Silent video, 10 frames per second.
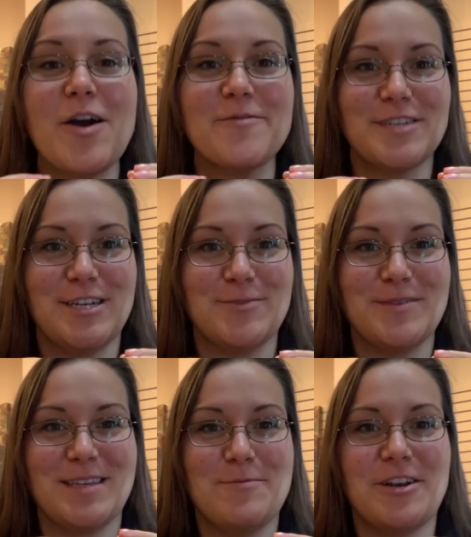conversation
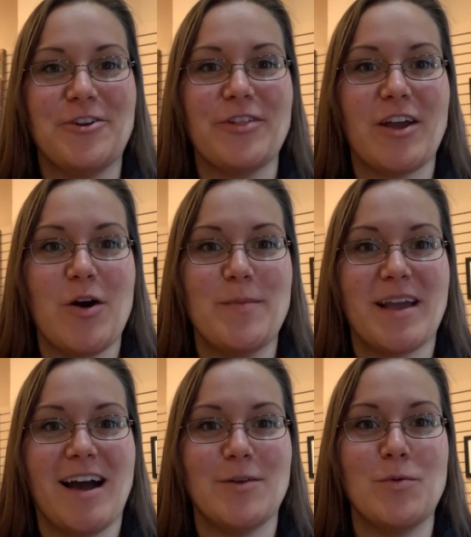with someone and you're like, oh my
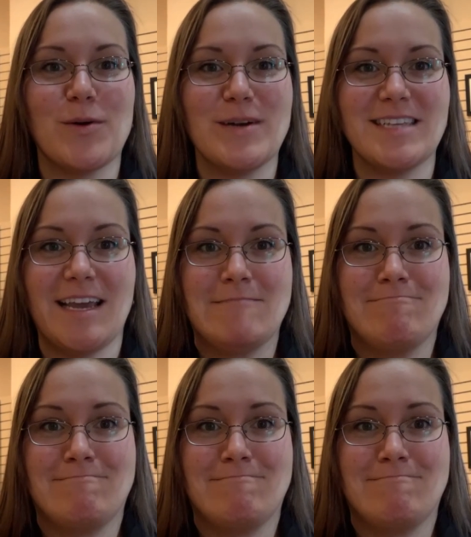God, what do I say?